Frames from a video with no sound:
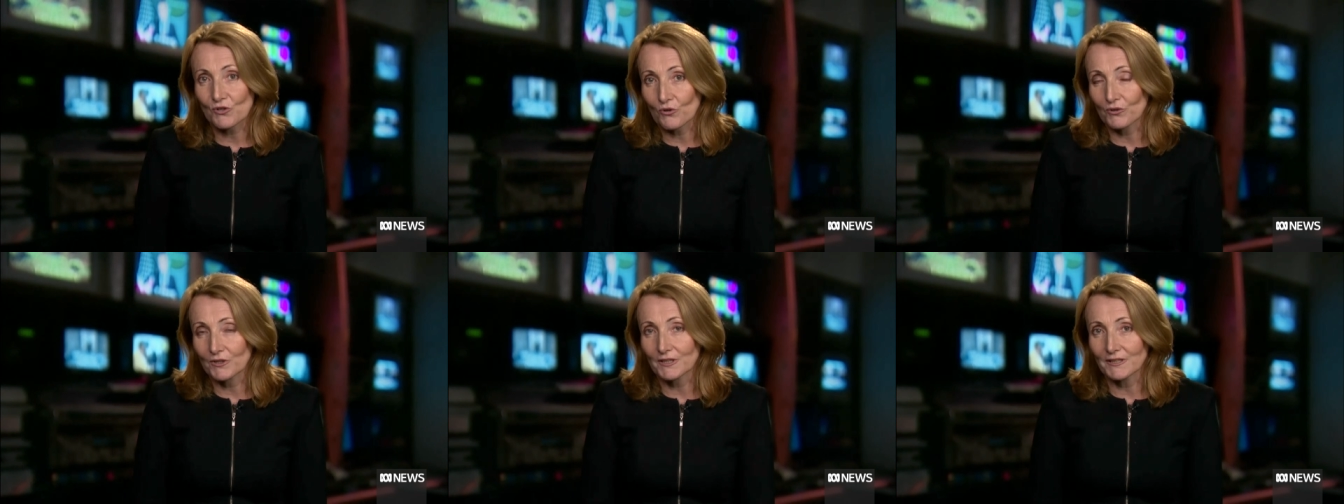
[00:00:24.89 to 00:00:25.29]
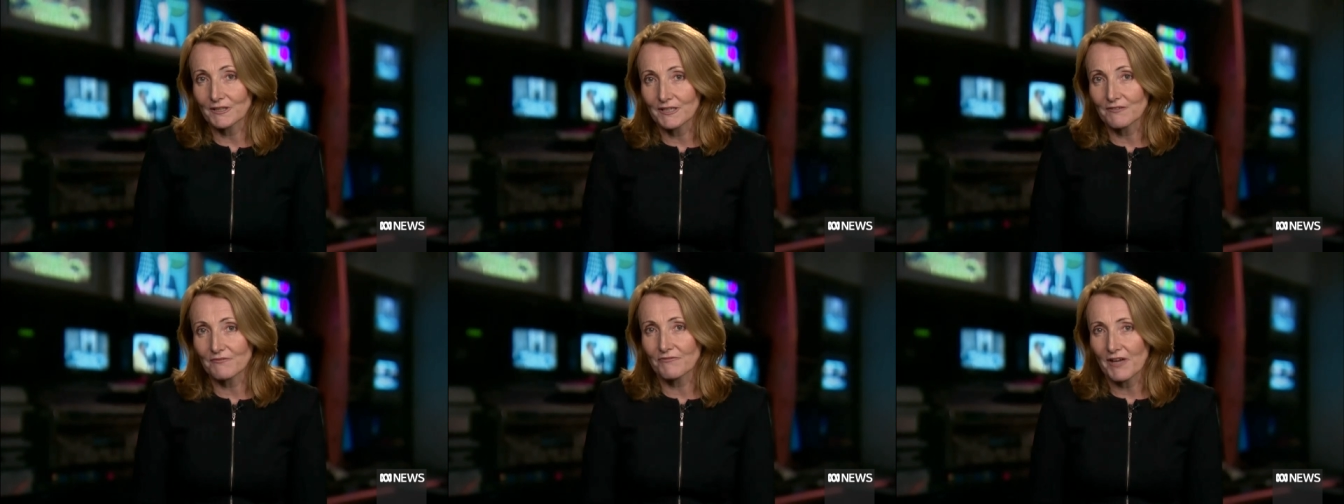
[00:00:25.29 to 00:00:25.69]
oil
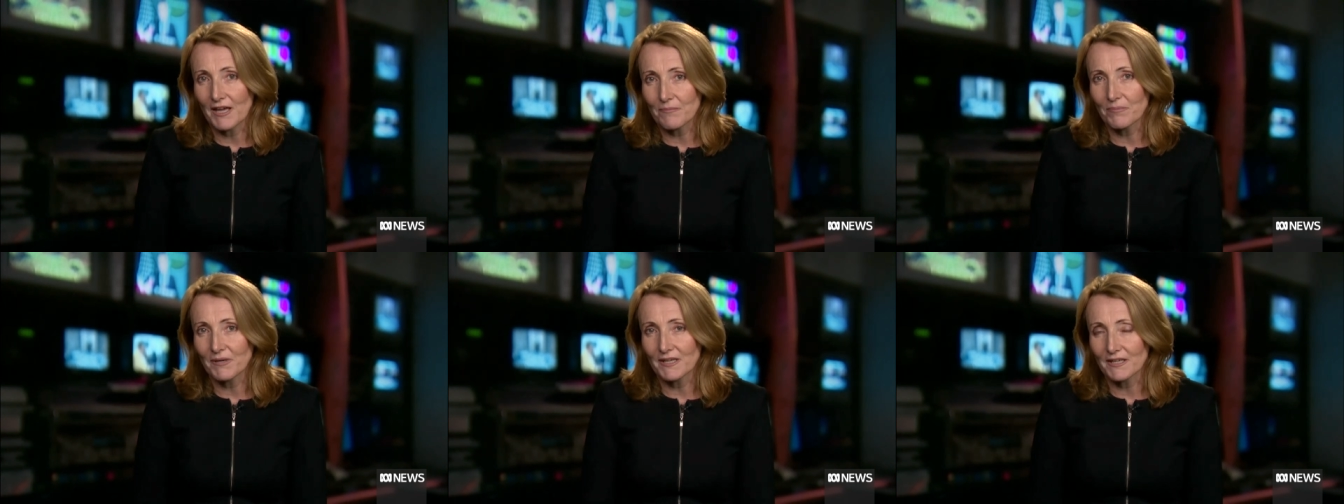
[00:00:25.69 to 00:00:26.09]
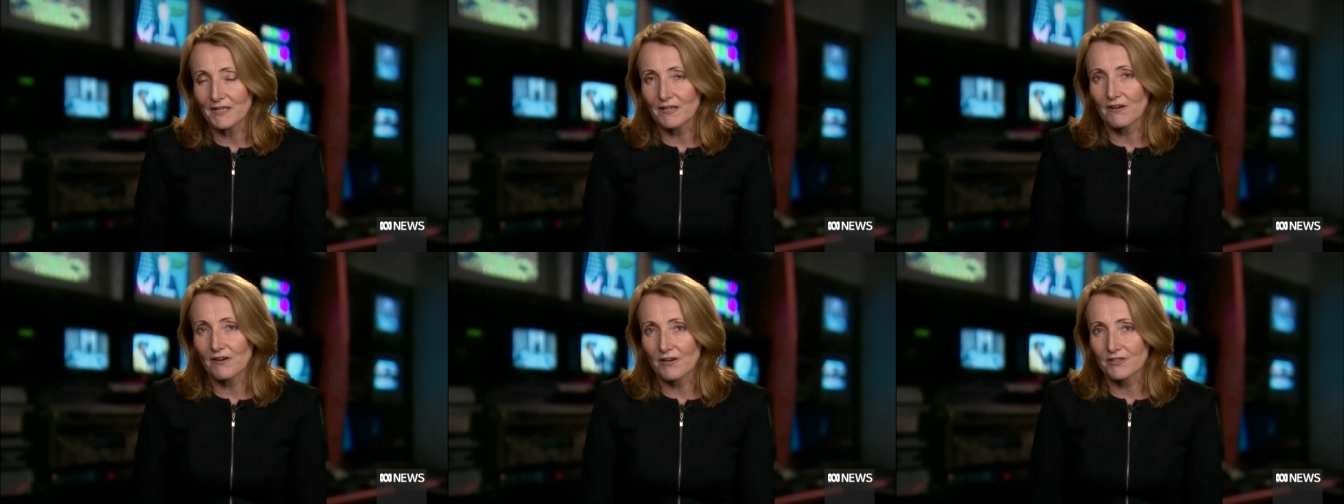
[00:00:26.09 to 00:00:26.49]
in vaping
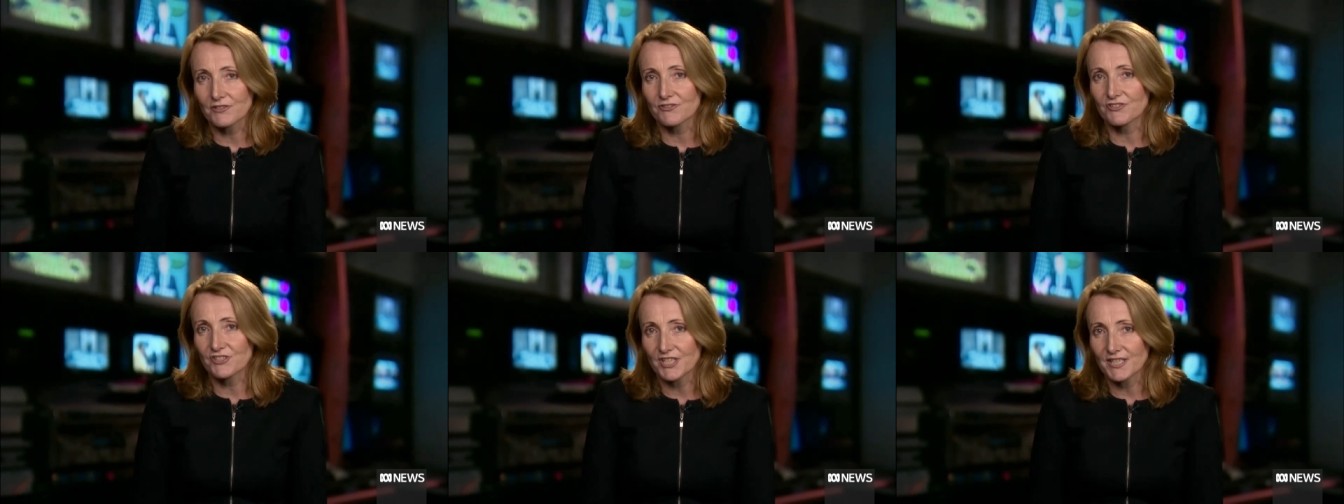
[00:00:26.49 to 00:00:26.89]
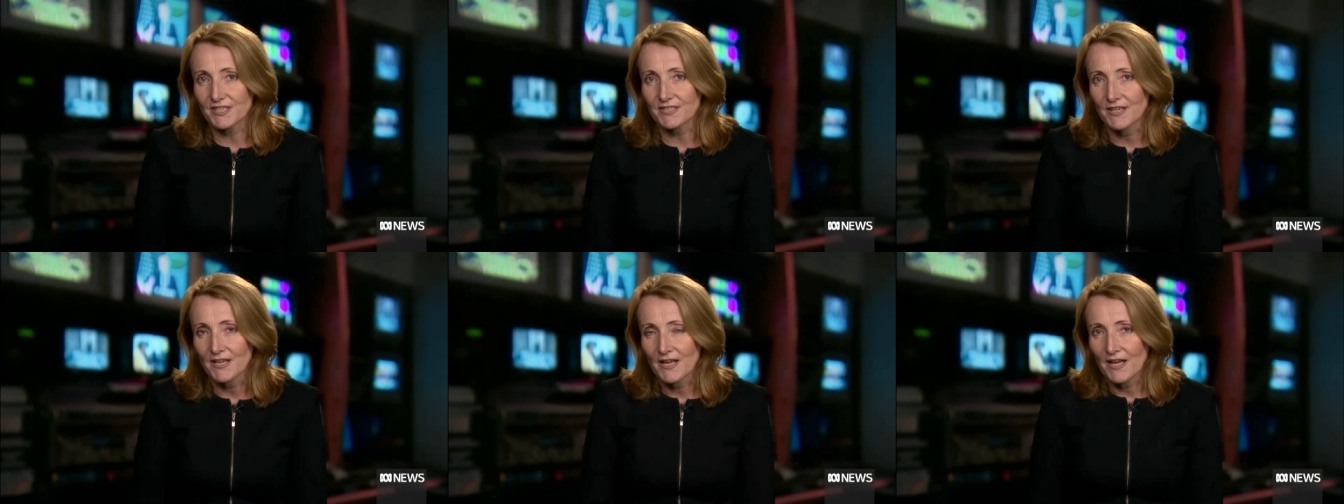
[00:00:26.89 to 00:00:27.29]

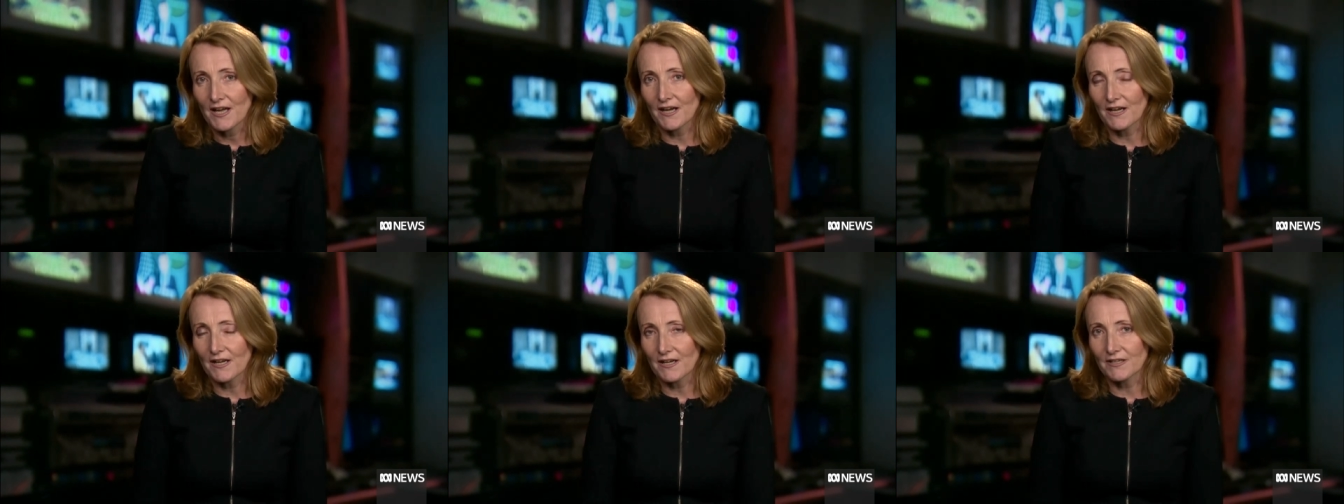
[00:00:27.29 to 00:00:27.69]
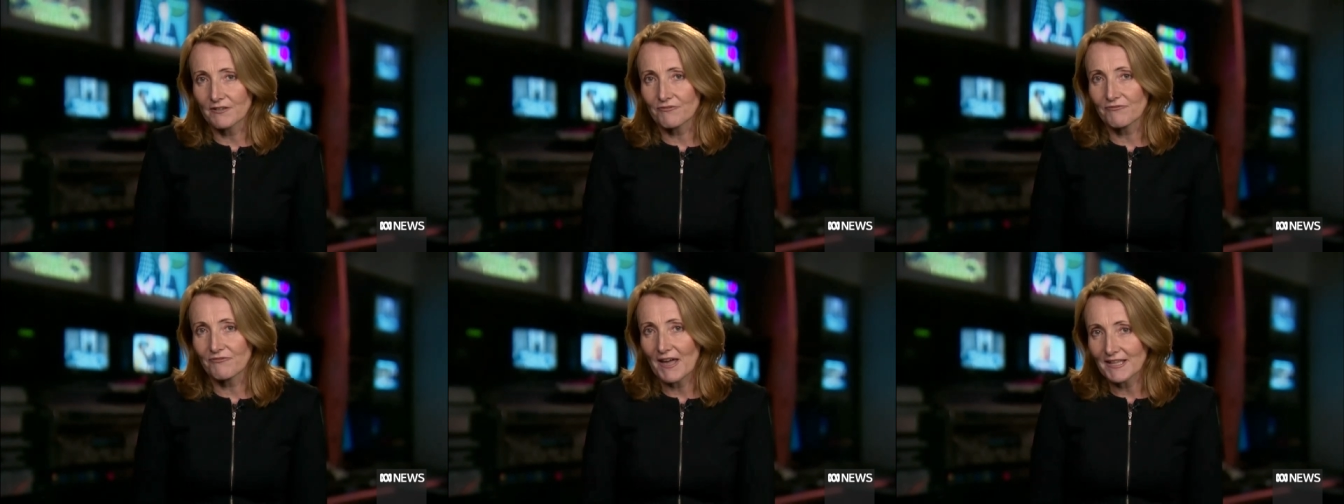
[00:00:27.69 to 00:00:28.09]
cartridges, uh, an
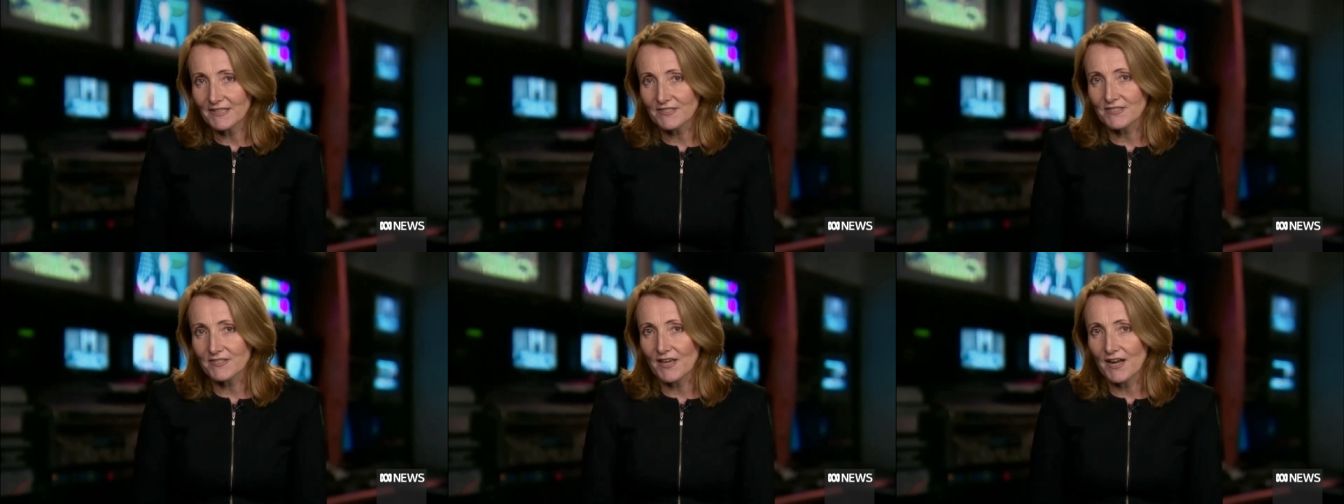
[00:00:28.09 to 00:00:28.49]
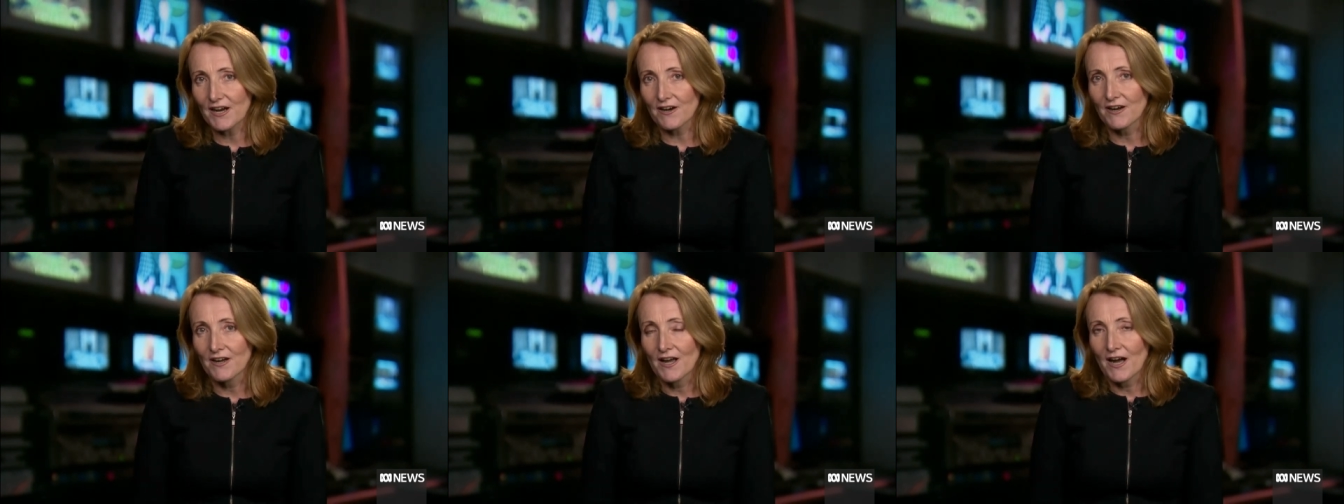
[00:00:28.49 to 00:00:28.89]
offence
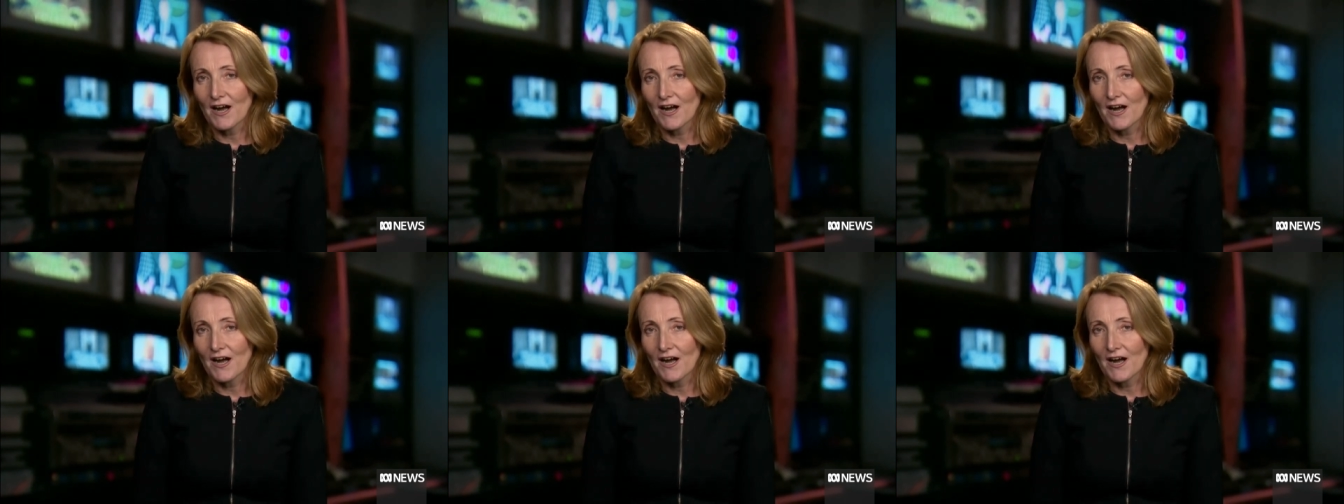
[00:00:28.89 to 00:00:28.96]
there.